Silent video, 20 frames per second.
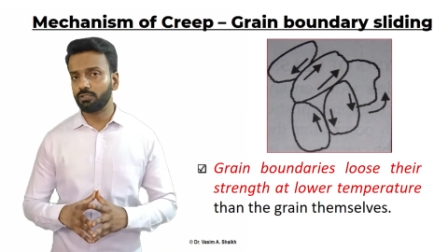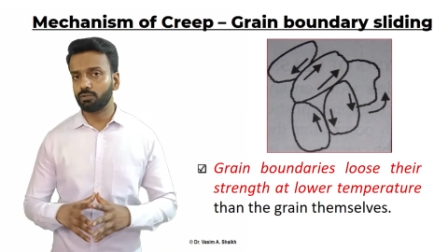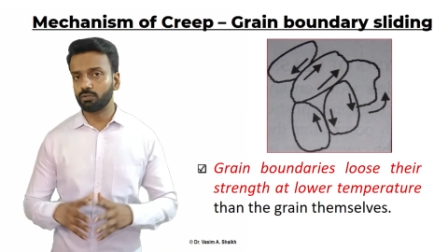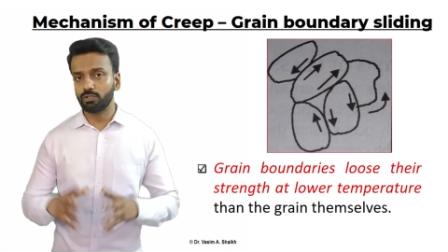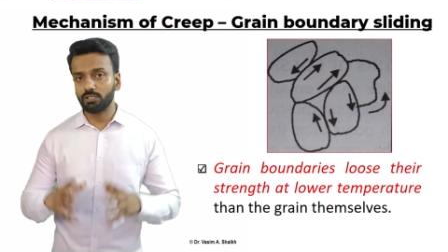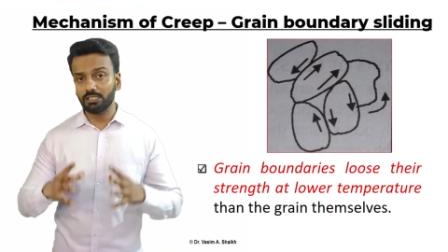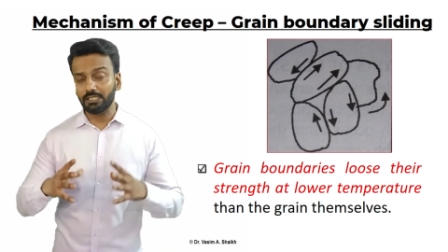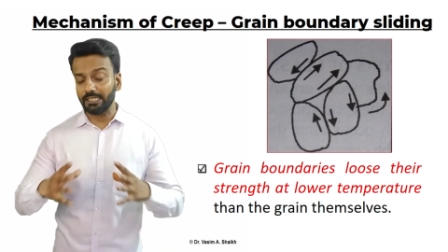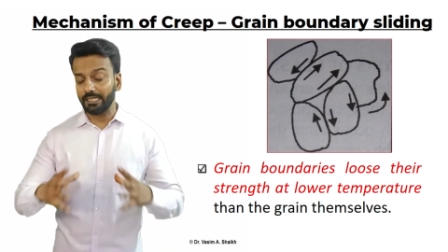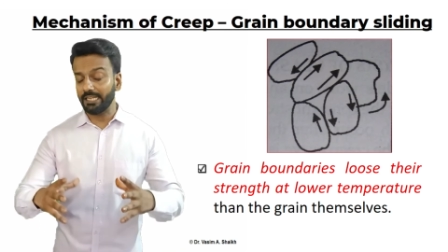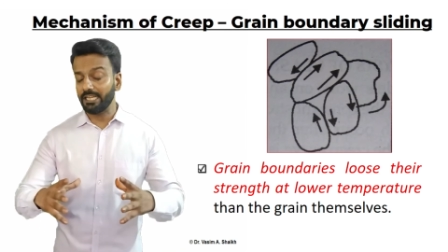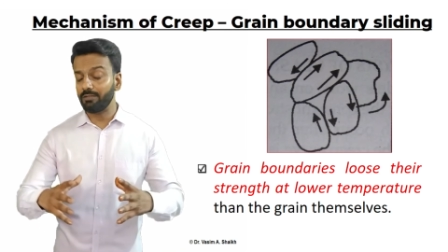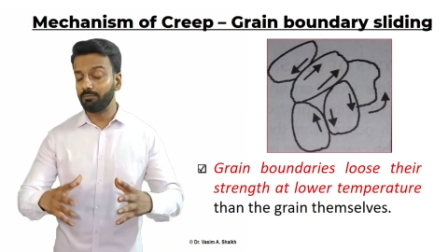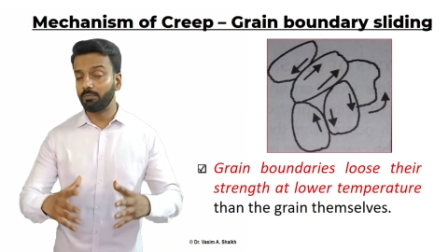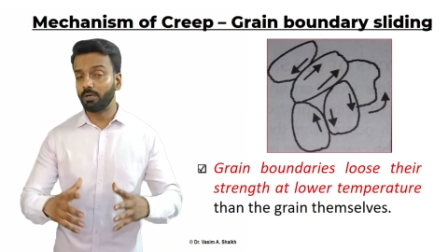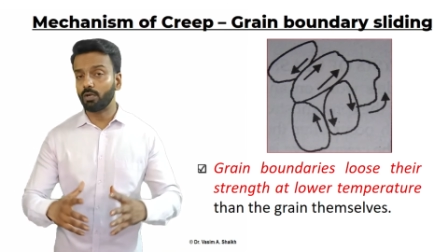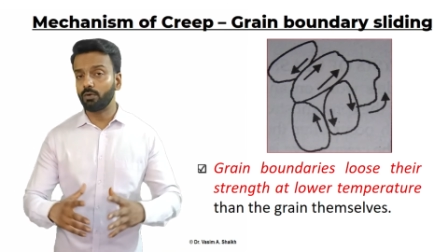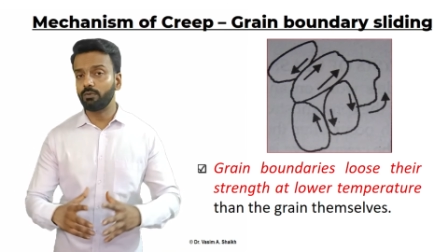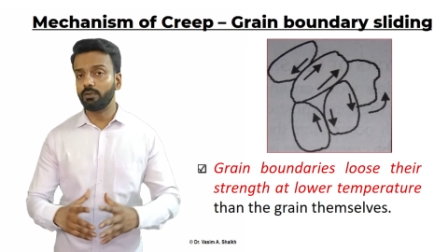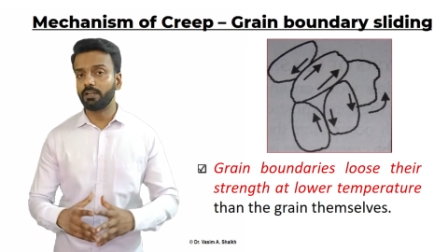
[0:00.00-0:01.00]
so the grain
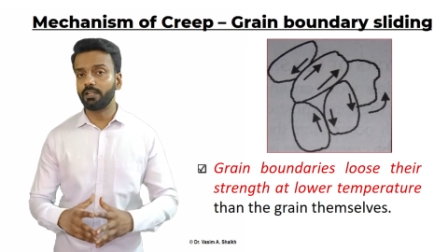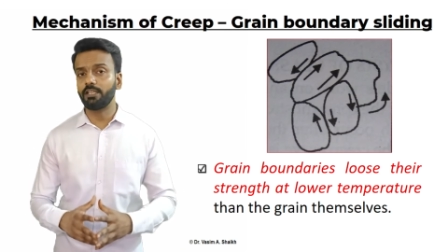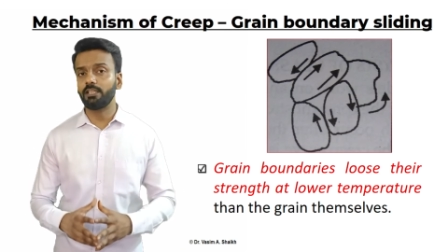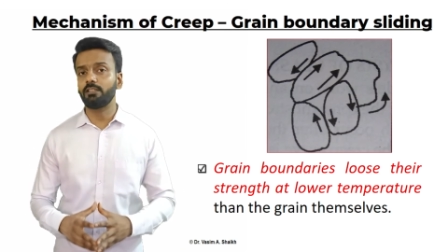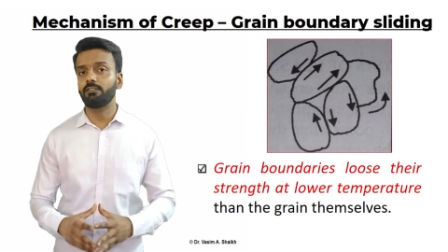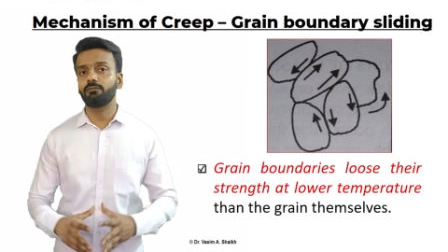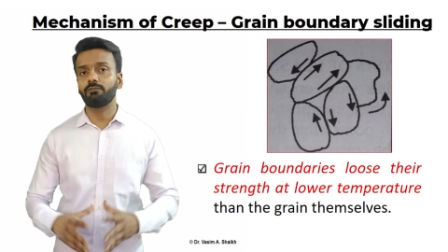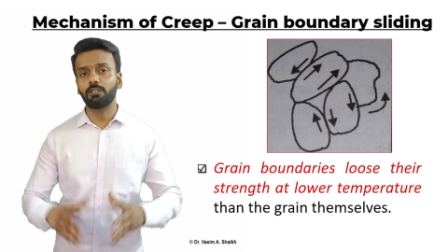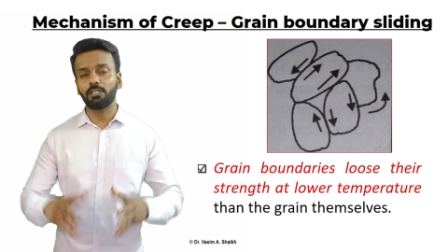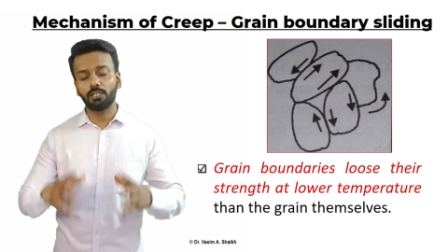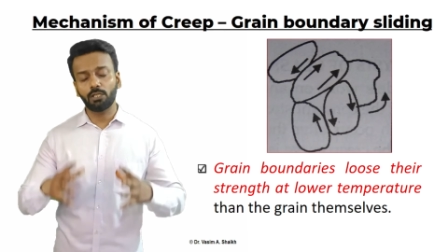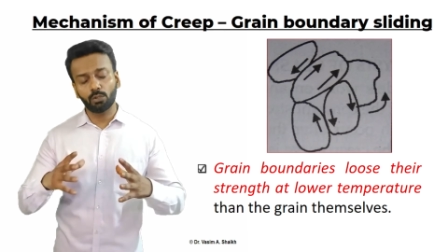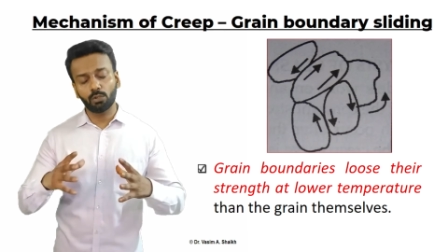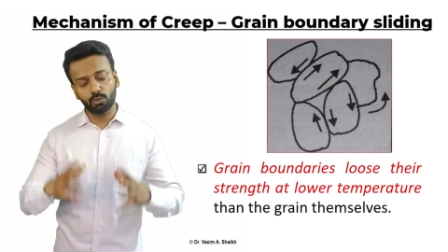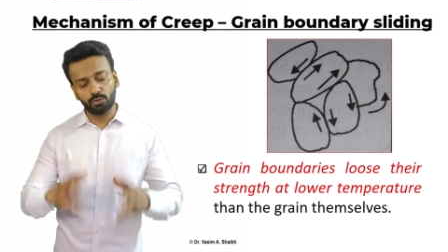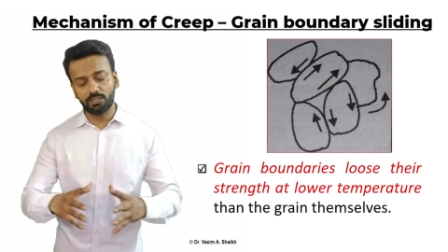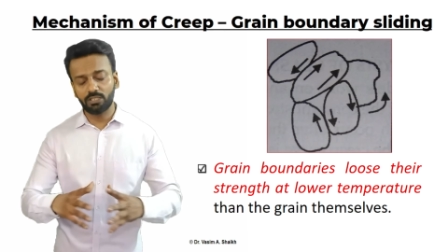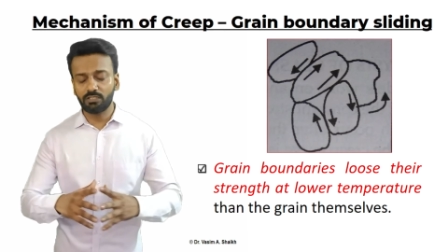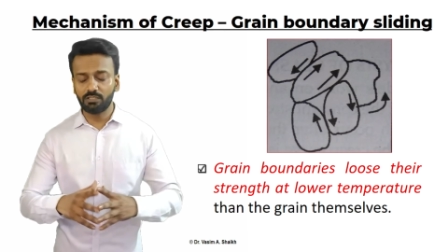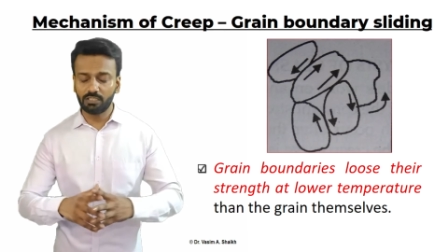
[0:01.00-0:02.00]
boundary will
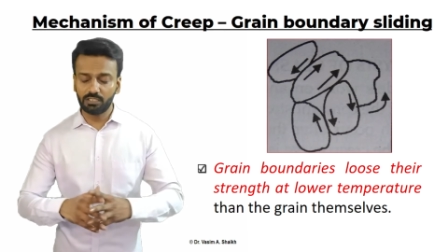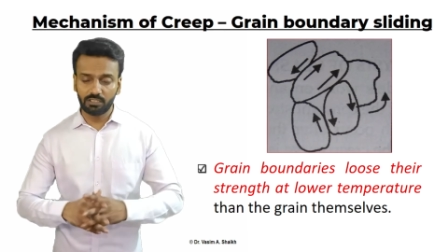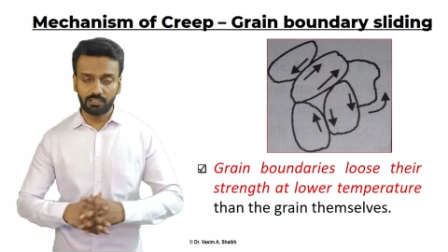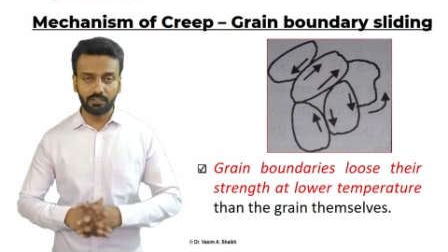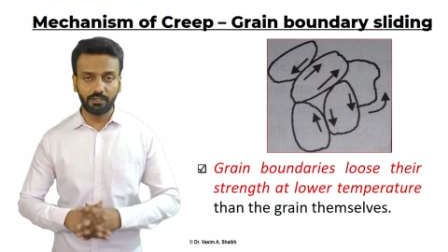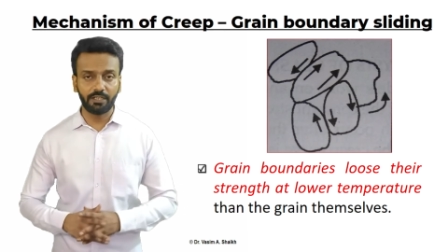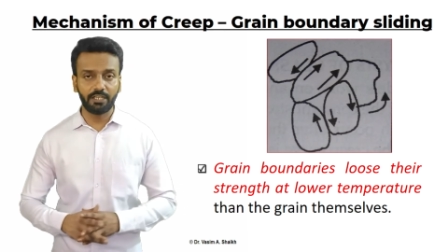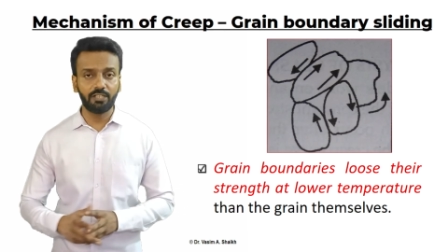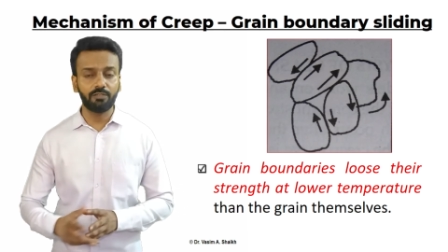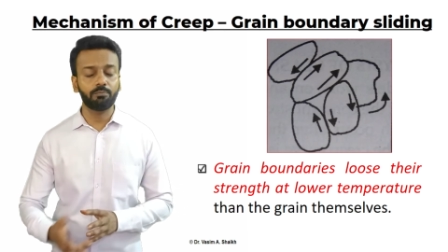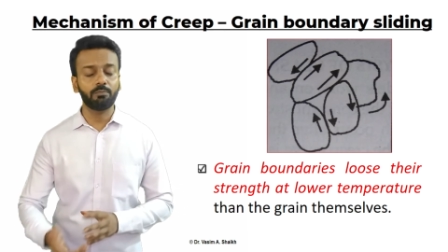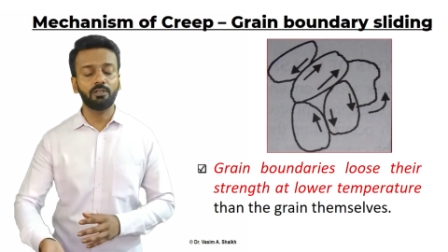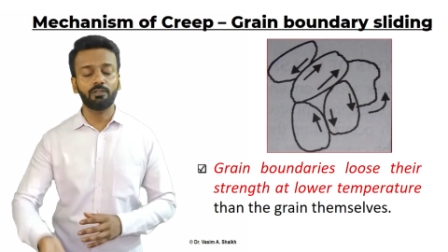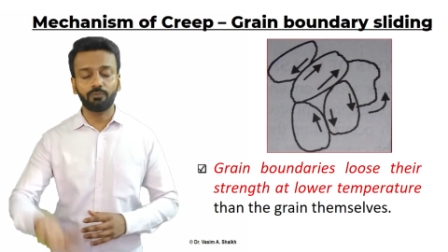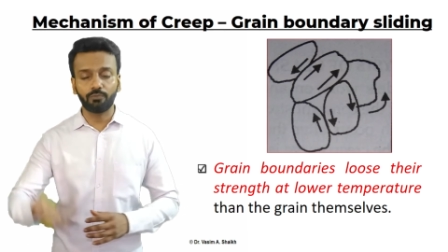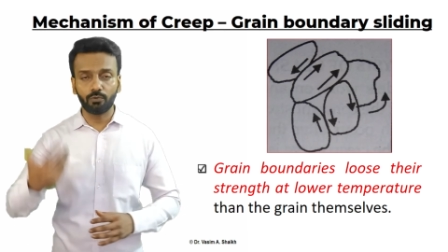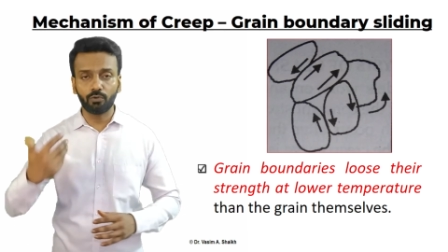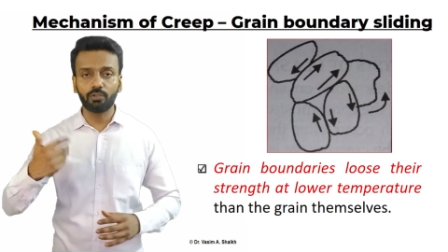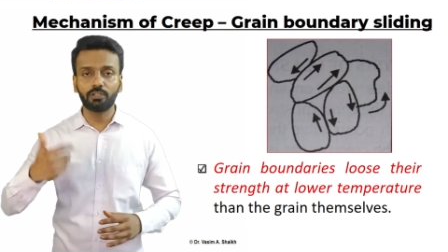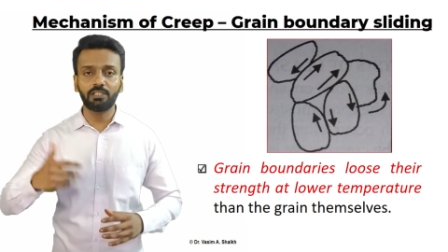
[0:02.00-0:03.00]
loosen the strength
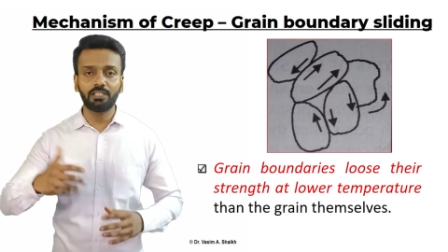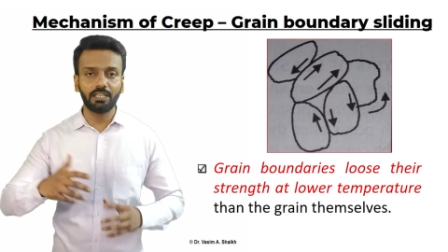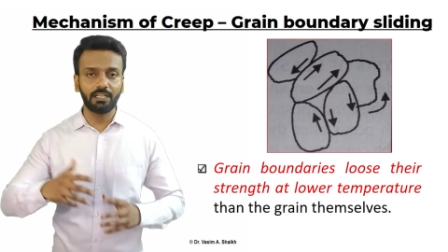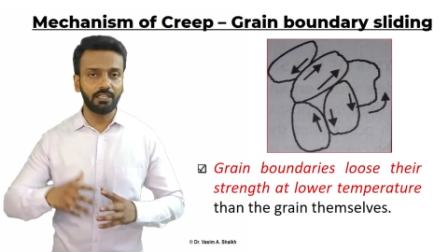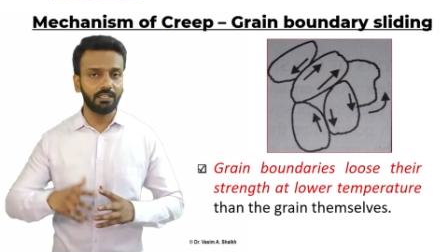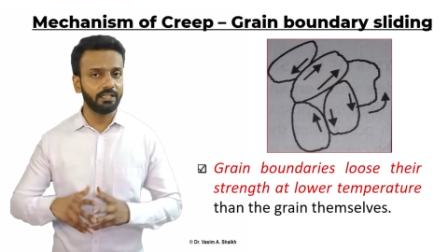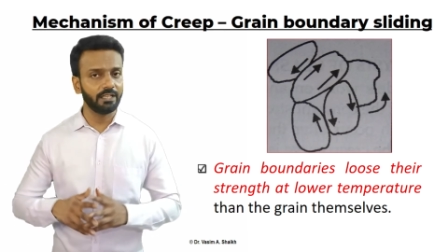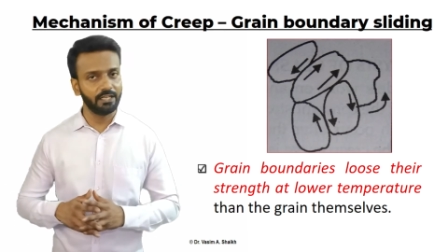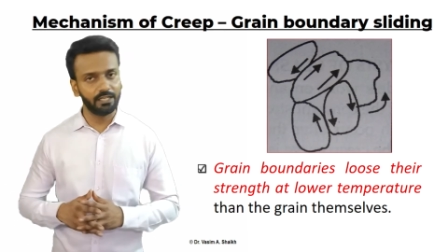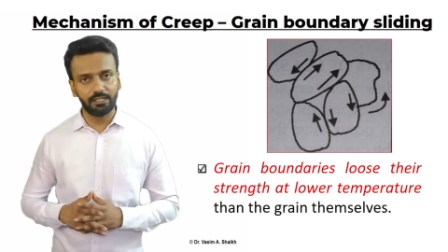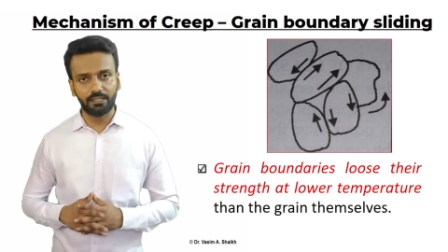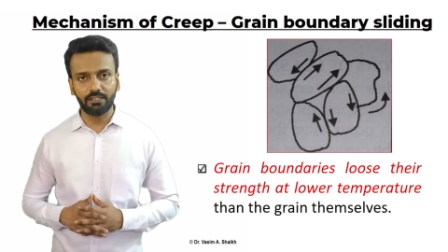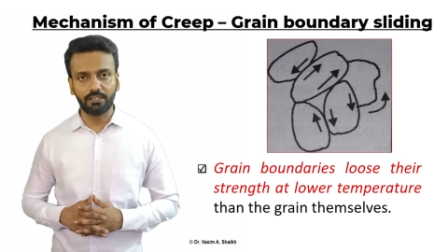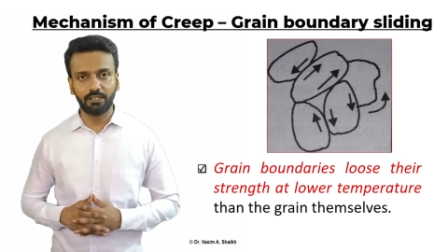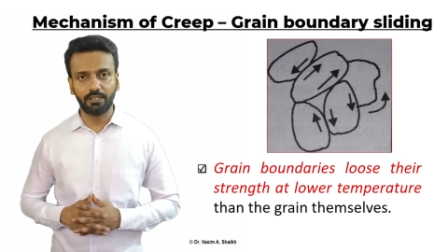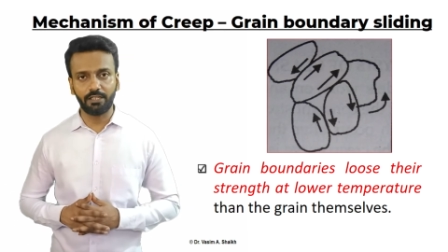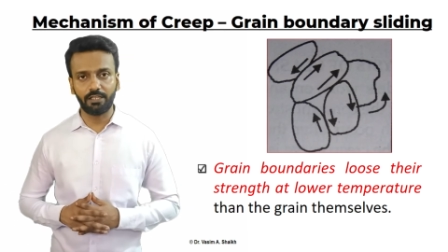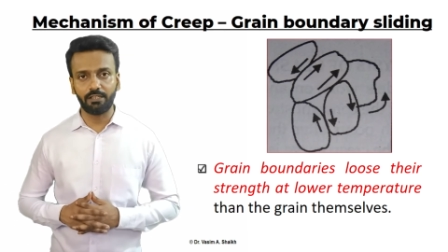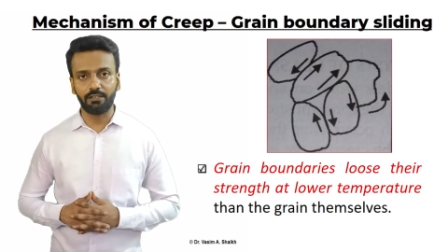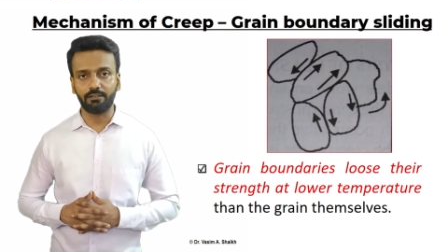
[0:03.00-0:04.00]
before the entire
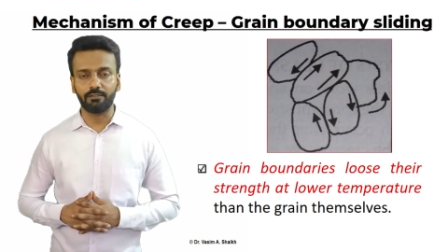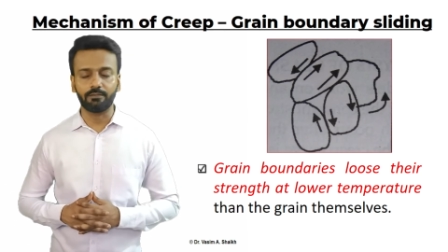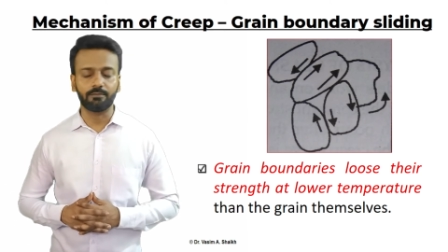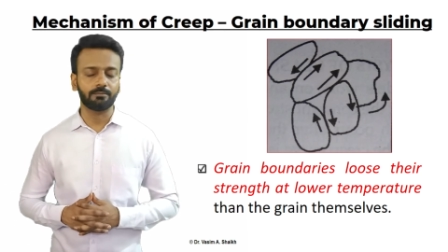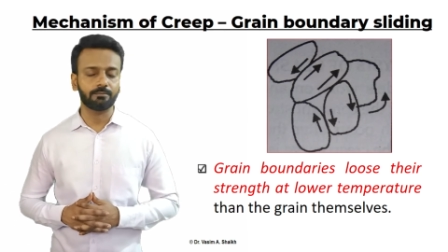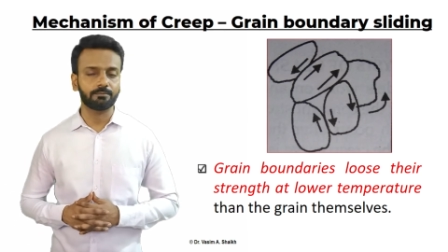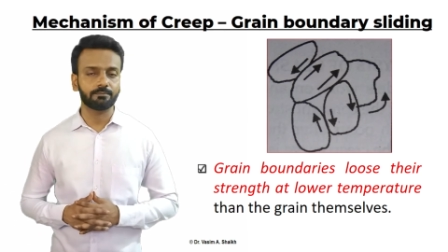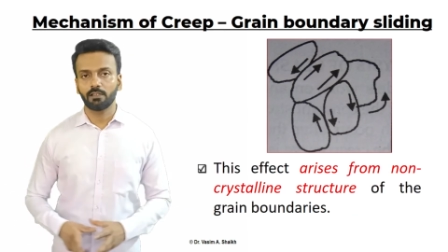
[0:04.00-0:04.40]
grain.